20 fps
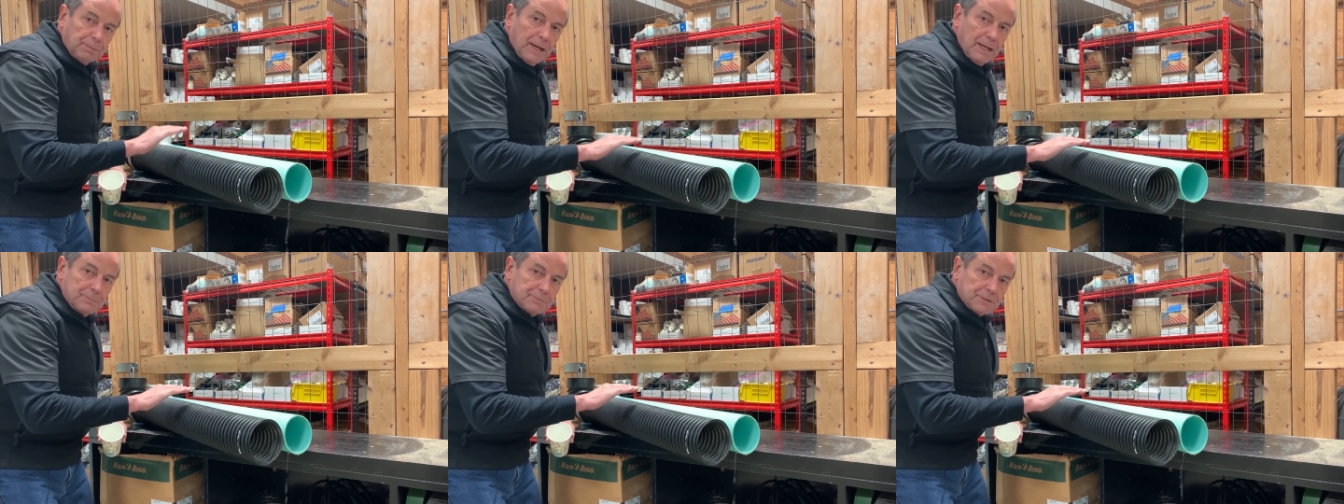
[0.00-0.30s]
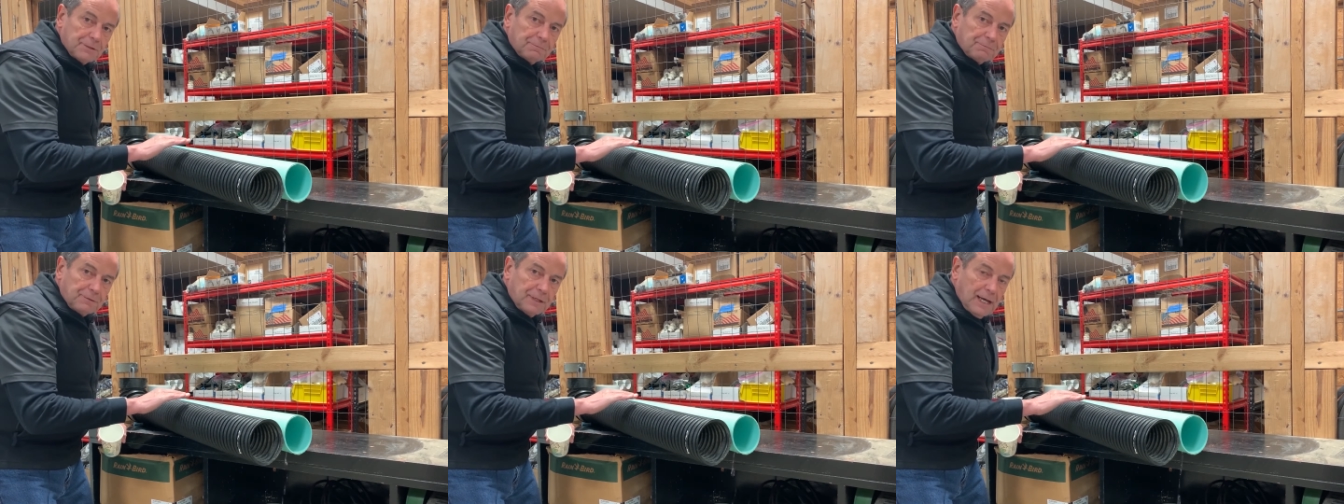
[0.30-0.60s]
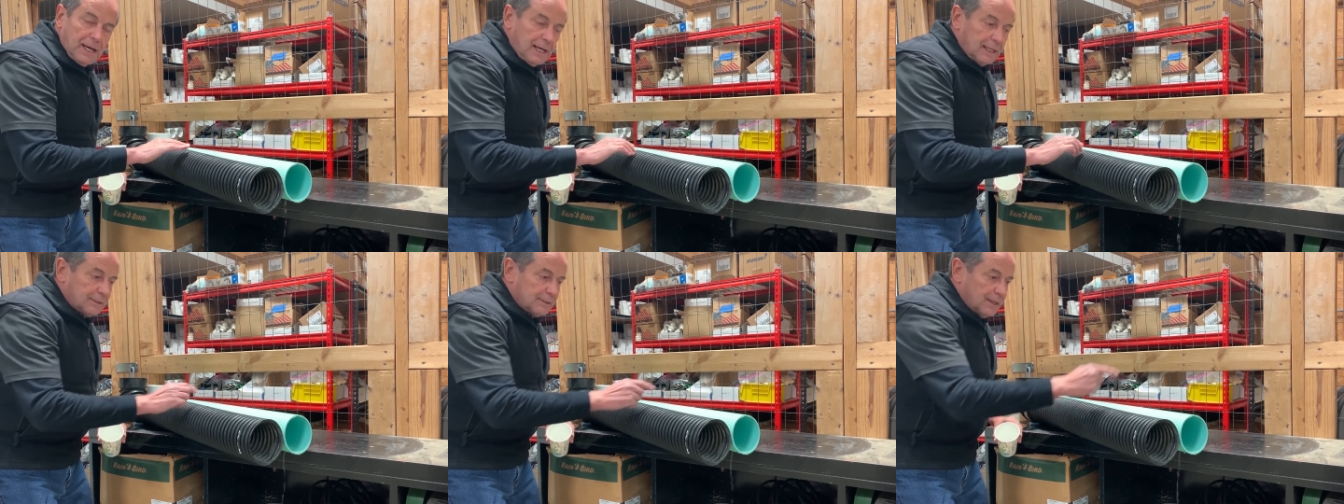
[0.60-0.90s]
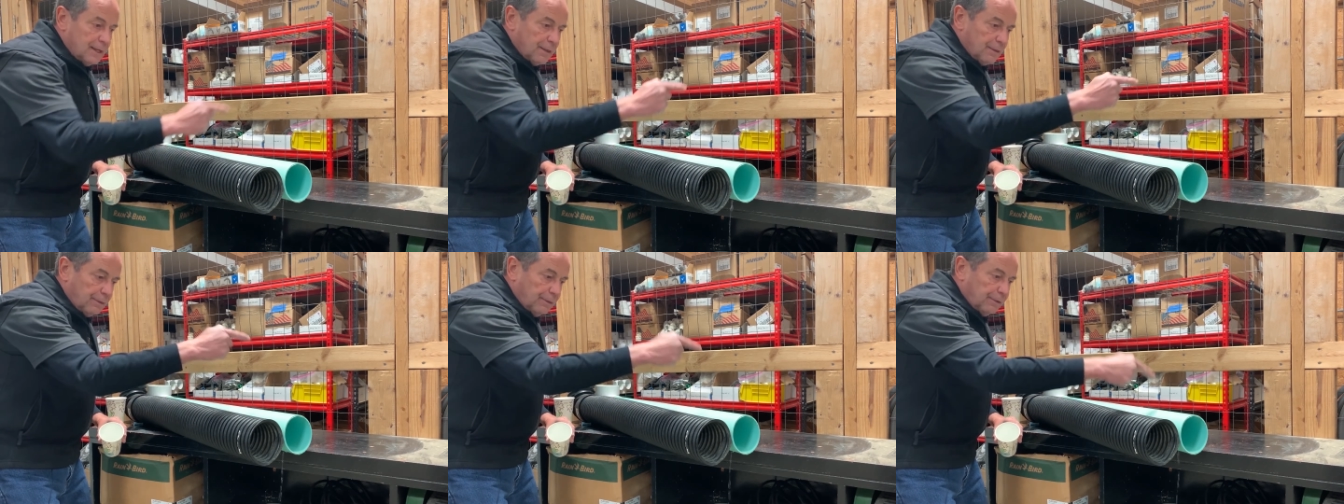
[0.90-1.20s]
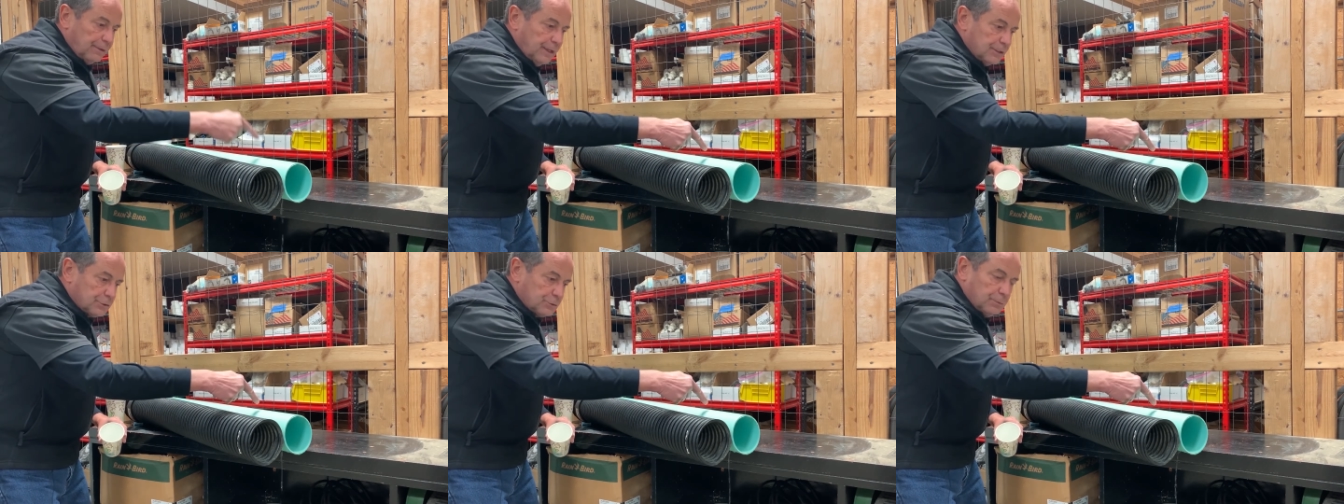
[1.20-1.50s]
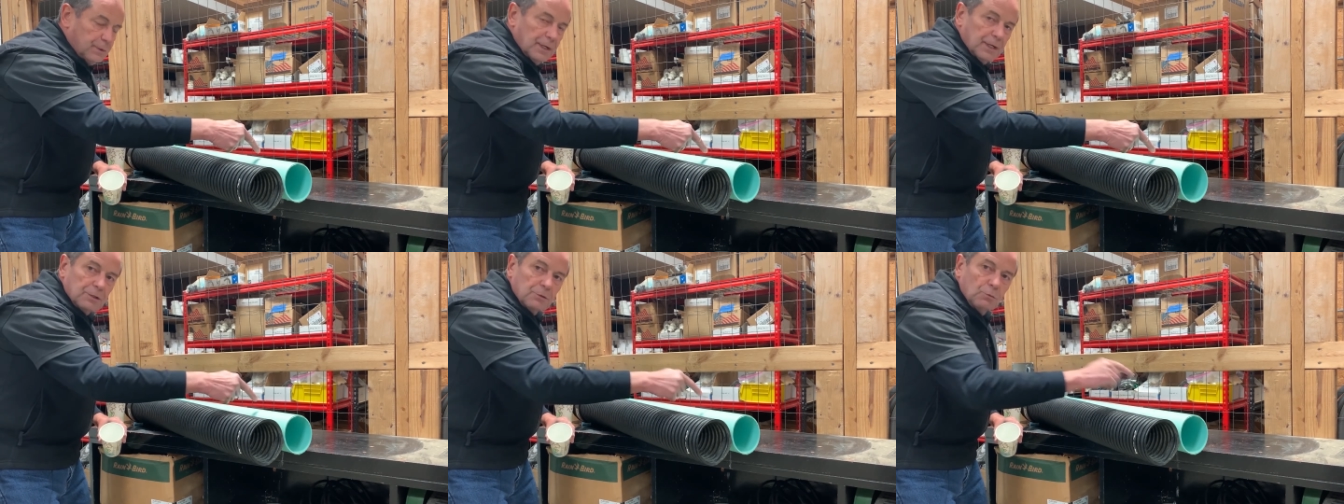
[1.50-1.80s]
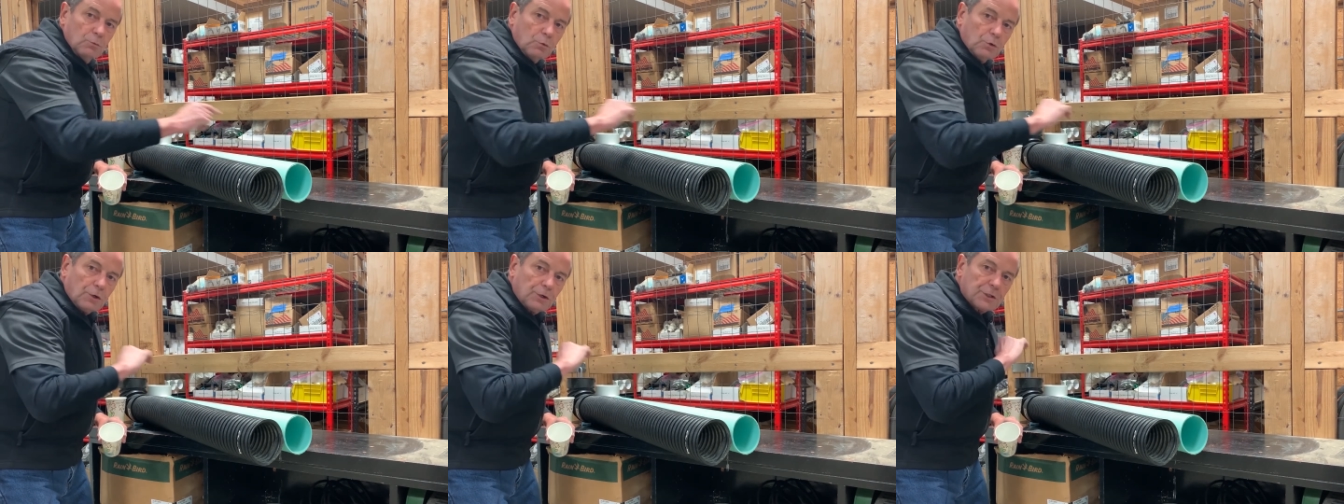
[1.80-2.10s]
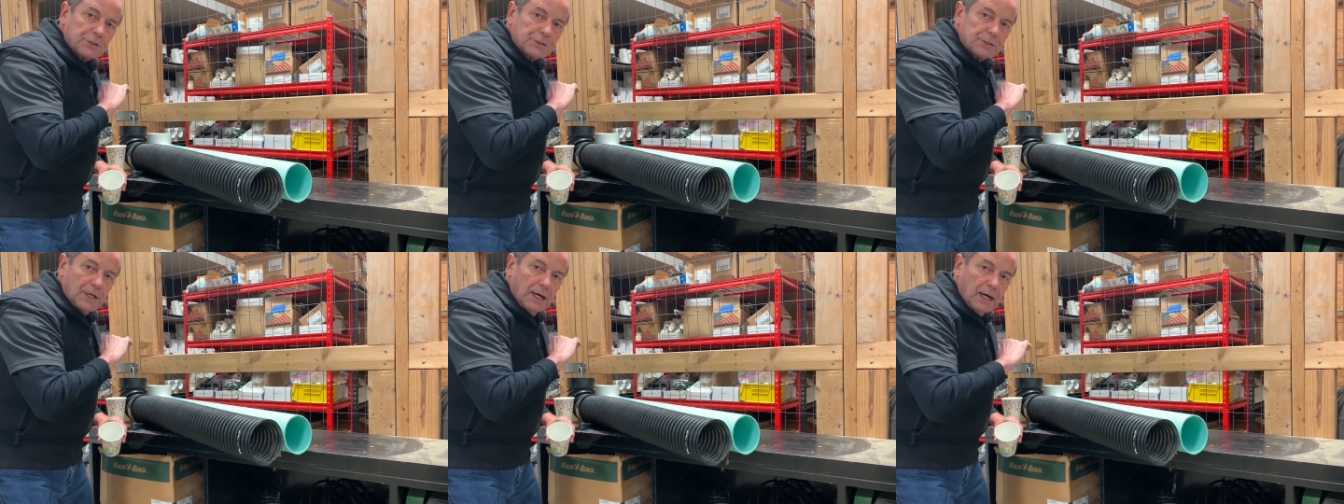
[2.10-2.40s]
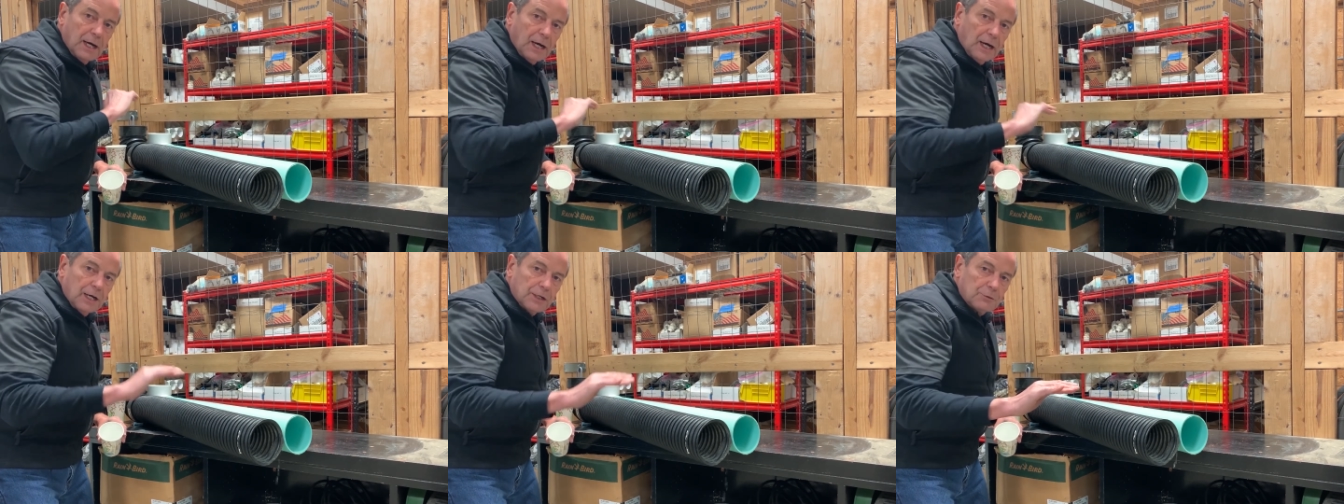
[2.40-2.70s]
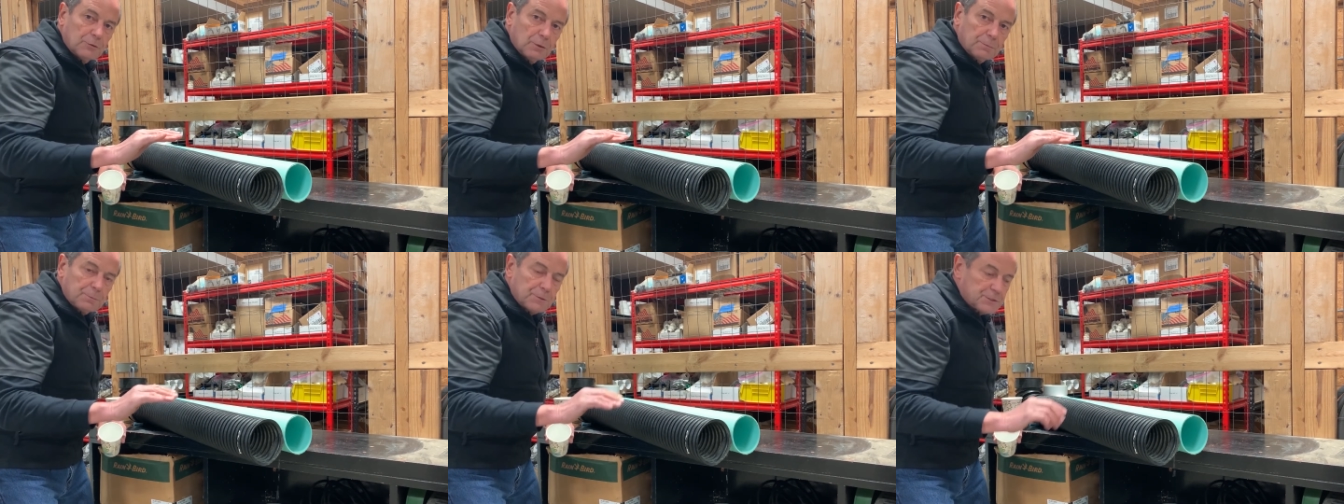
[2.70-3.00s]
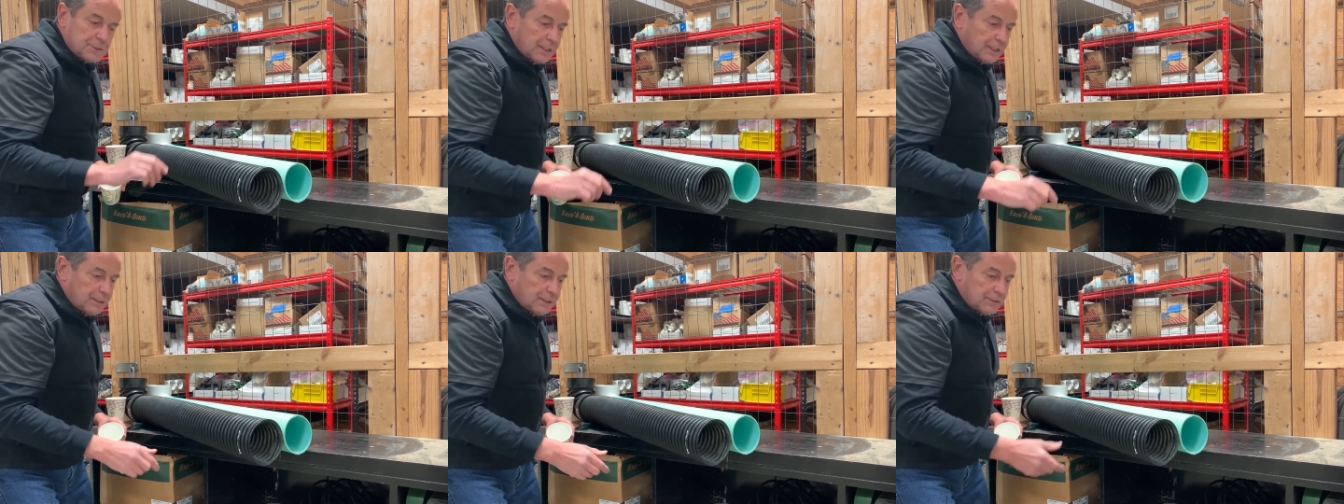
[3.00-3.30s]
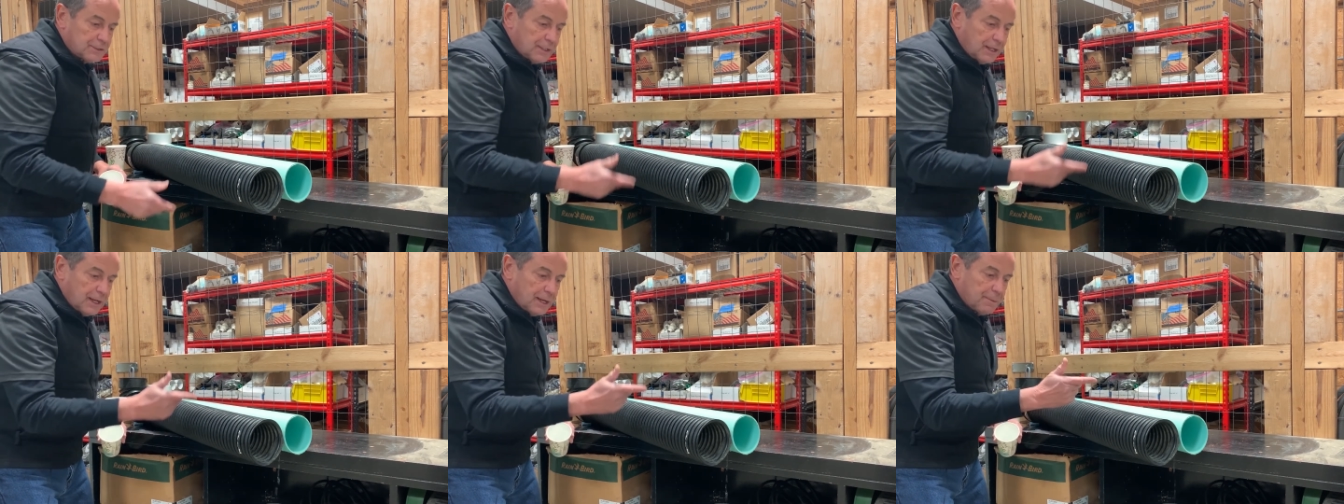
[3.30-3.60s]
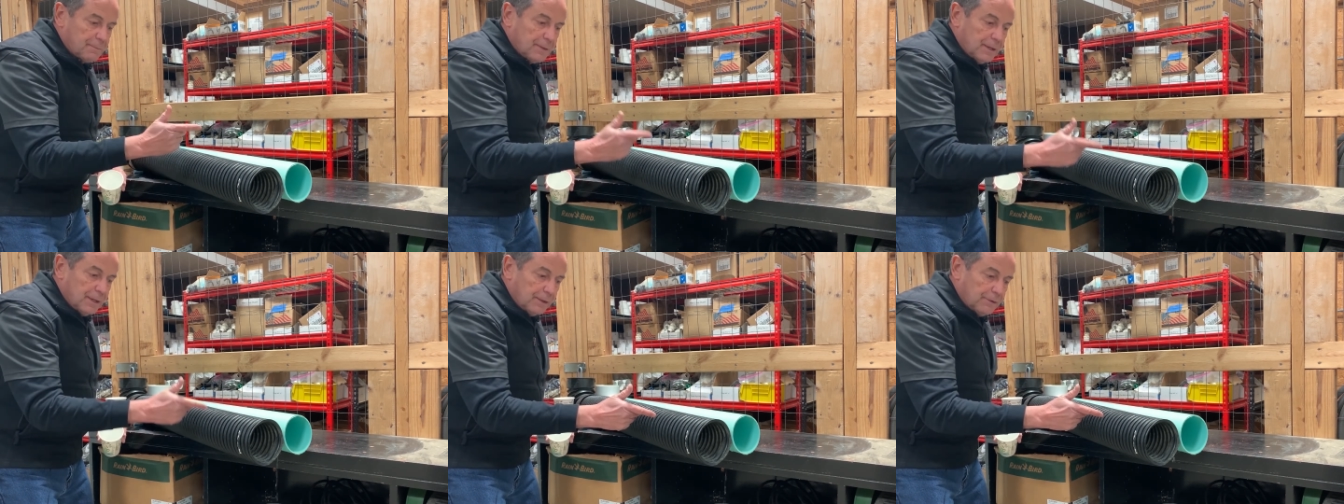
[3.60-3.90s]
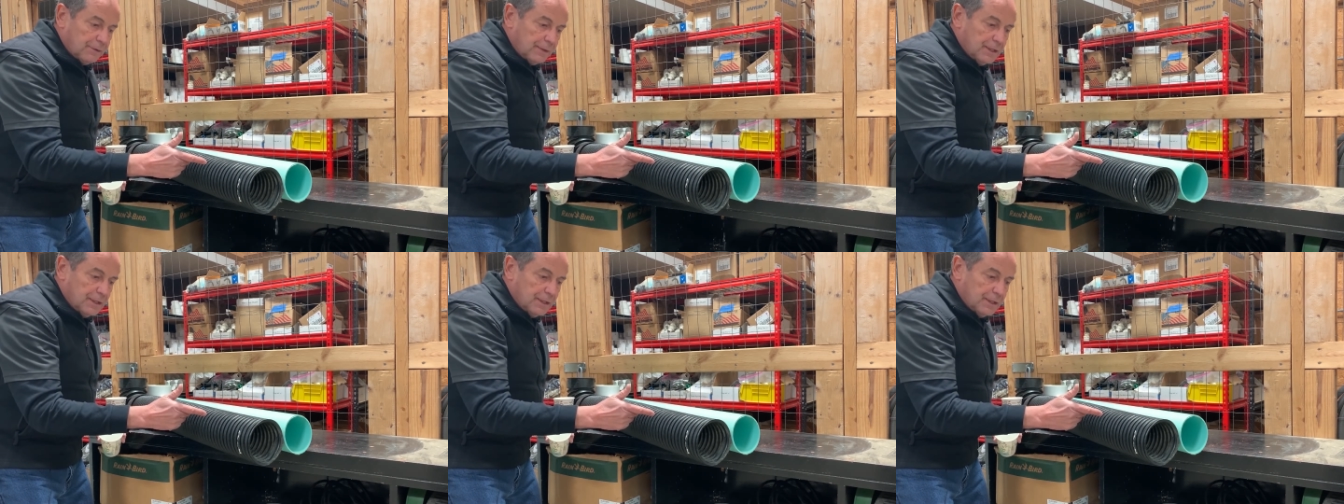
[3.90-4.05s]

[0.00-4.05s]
pipes are flat, this one works 100% of the time.